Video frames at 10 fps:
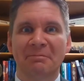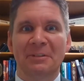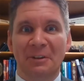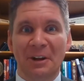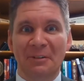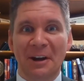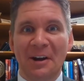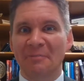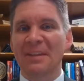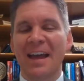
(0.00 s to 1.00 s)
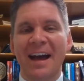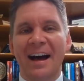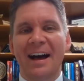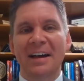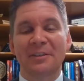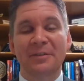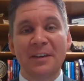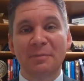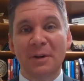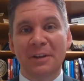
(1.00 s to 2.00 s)
so here we go. It's
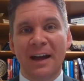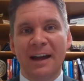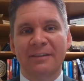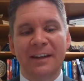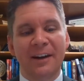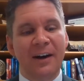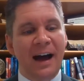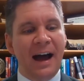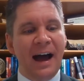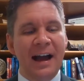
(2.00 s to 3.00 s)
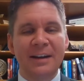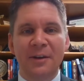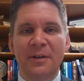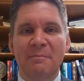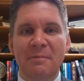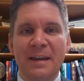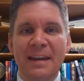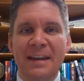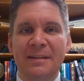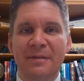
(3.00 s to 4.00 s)
Facebook Live. Now, I know that
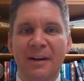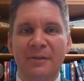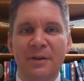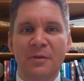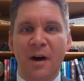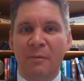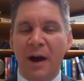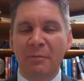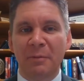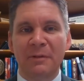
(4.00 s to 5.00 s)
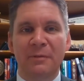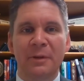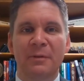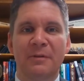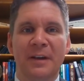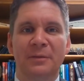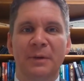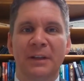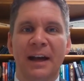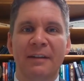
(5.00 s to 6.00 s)
many of you are probably familiar with
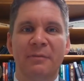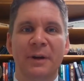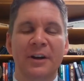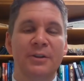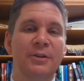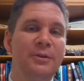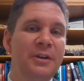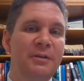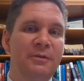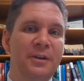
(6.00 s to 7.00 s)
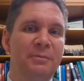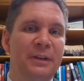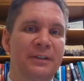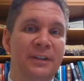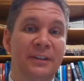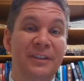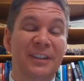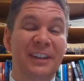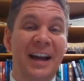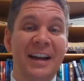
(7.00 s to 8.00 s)
Facebook Live. Are you using it for your business? There's
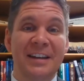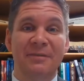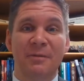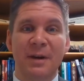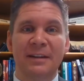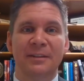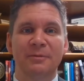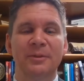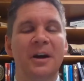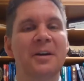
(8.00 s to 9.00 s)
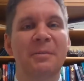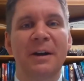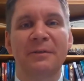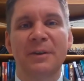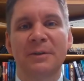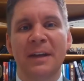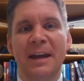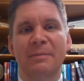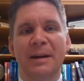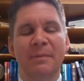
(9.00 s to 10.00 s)
a lot of different ways, and we'll talk about a few
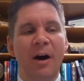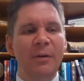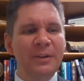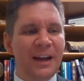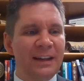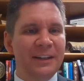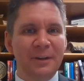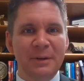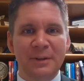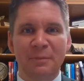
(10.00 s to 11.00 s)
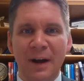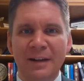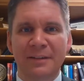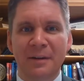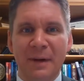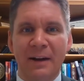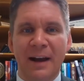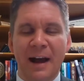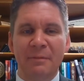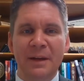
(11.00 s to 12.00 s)
today, but I'm always a little bit surprised about
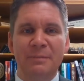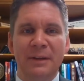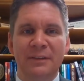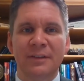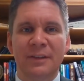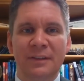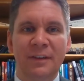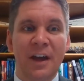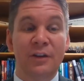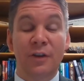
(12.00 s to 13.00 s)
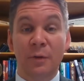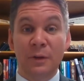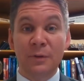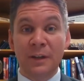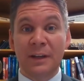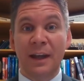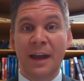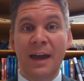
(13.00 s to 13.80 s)
how many businesses don't use it,